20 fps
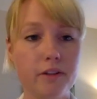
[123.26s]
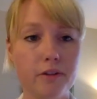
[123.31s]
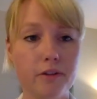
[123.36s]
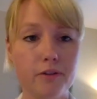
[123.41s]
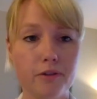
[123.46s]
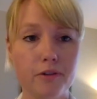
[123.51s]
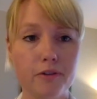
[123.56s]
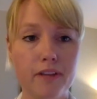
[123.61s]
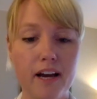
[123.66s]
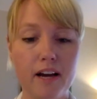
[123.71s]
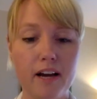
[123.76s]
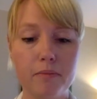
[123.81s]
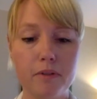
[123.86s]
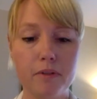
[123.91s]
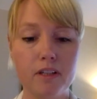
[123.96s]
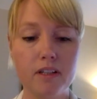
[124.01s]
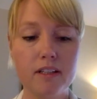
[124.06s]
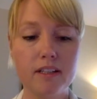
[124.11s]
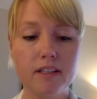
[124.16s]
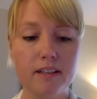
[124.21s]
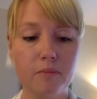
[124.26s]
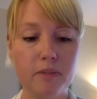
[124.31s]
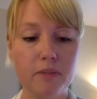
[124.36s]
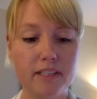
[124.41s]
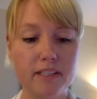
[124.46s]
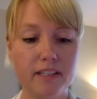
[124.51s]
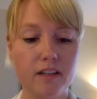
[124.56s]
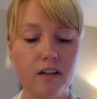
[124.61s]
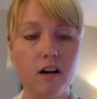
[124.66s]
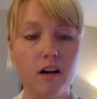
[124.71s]
through that book, and we
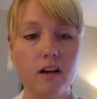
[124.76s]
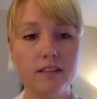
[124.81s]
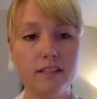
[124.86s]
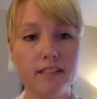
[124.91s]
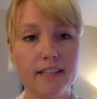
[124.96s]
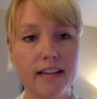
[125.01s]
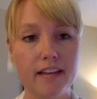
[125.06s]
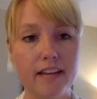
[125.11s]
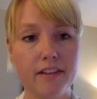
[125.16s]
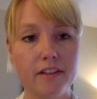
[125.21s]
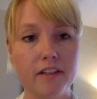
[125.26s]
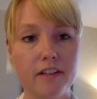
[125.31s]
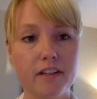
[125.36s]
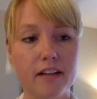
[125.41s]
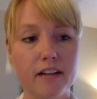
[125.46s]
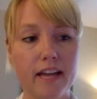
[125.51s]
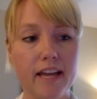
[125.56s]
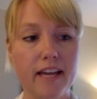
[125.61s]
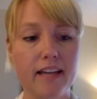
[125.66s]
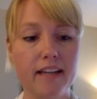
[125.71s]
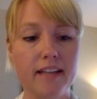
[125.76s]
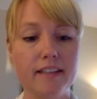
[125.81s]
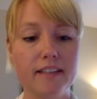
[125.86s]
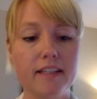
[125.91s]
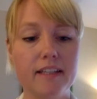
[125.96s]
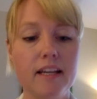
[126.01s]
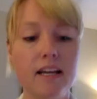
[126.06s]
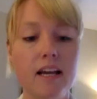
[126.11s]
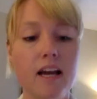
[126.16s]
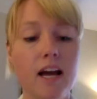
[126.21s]
did it all together. And
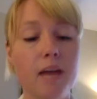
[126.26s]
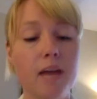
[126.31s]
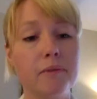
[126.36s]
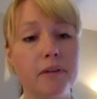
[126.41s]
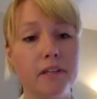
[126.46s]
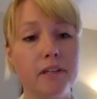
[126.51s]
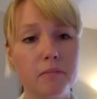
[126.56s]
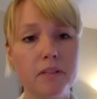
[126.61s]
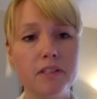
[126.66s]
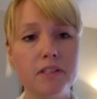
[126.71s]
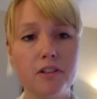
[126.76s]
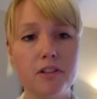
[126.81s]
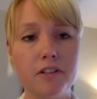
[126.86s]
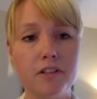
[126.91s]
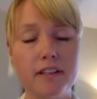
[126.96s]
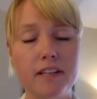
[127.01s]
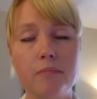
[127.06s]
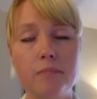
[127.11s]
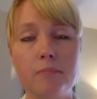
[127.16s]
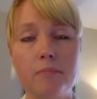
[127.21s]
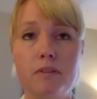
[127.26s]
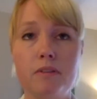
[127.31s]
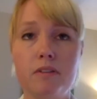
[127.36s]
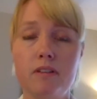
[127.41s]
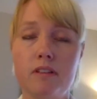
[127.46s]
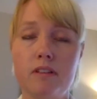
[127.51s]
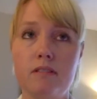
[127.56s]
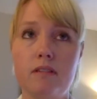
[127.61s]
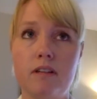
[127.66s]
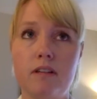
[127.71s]
I'm going to be starting that book,
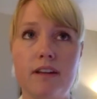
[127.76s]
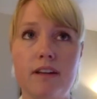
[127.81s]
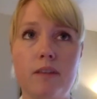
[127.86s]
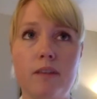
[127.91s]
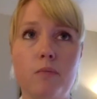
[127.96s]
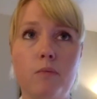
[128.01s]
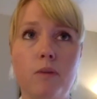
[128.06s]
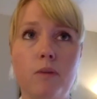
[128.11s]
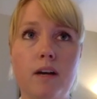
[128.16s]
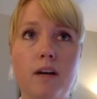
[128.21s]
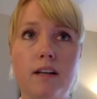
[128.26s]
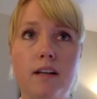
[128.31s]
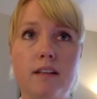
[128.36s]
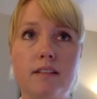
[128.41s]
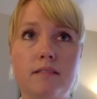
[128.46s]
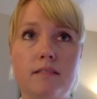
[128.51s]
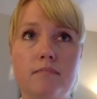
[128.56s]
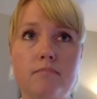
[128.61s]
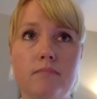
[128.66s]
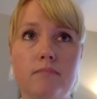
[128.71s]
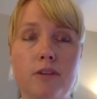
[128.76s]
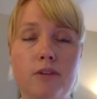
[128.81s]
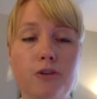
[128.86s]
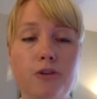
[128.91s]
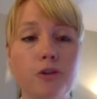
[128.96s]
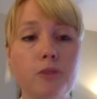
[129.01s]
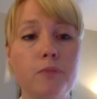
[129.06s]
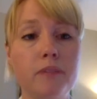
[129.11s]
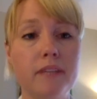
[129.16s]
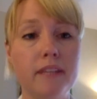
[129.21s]
a
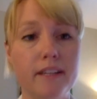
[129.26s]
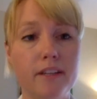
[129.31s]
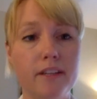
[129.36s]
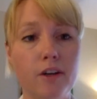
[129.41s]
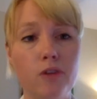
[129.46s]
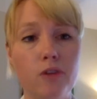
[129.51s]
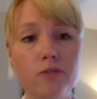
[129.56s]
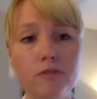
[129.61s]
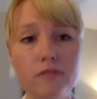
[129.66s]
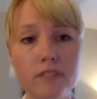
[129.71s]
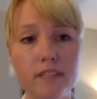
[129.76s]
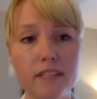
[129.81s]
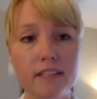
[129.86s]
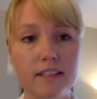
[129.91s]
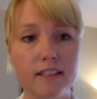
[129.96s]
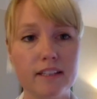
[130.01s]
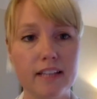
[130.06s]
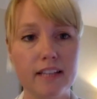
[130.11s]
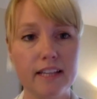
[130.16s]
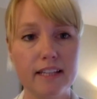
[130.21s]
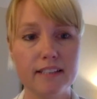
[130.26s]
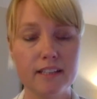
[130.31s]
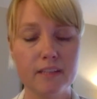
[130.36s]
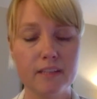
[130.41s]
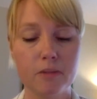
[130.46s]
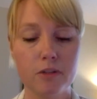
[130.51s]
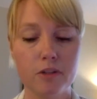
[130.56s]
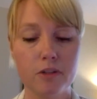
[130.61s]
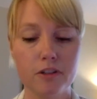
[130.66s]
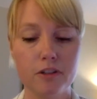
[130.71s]
group again, hopefully in the late
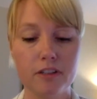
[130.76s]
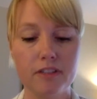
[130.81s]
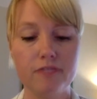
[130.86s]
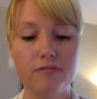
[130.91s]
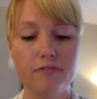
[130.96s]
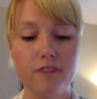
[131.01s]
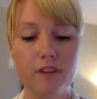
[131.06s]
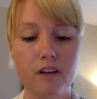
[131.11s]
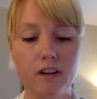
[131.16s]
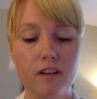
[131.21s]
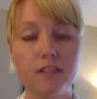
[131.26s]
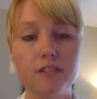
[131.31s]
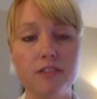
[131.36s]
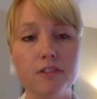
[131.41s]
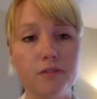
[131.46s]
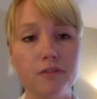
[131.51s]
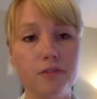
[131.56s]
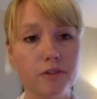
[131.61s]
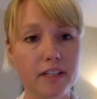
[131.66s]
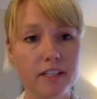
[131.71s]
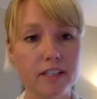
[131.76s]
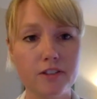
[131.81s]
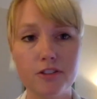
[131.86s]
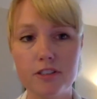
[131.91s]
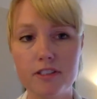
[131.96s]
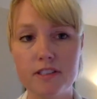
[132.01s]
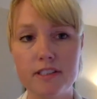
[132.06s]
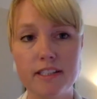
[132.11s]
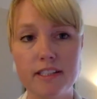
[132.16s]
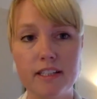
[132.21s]
summer, early fall. And so if you're
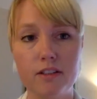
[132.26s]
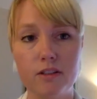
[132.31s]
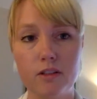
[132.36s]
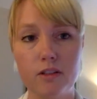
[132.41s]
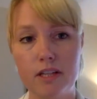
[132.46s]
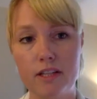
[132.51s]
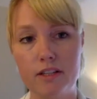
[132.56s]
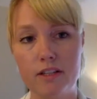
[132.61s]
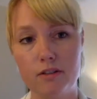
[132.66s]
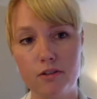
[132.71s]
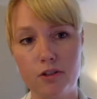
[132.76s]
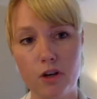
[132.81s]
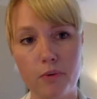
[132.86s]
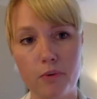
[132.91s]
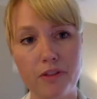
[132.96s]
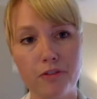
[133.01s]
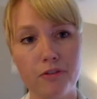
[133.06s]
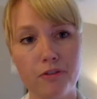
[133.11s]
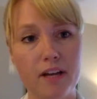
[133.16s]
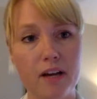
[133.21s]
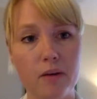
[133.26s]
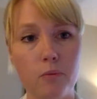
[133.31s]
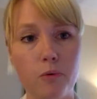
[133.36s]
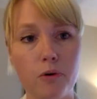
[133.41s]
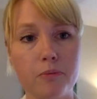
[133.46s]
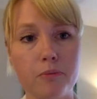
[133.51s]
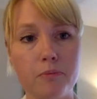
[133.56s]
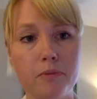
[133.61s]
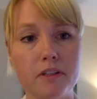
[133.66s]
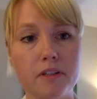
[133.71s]
interested in going through that
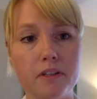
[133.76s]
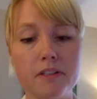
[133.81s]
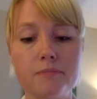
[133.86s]
workbook,